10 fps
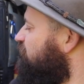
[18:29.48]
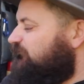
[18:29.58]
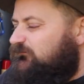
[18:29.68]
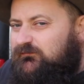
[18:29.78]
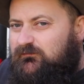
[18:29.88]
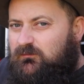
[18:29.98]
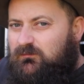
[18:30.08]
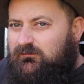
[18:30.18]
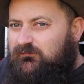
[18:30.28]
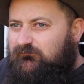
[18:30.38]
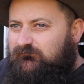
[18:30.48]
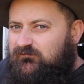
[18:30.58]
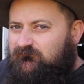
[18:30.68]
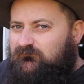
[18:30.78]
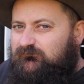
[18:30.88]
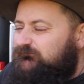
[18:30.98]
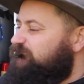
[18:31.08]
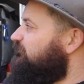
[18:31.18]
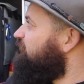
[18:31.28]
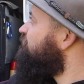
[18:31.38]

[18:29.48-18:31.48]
don't really know what I'm going to use that for just yet.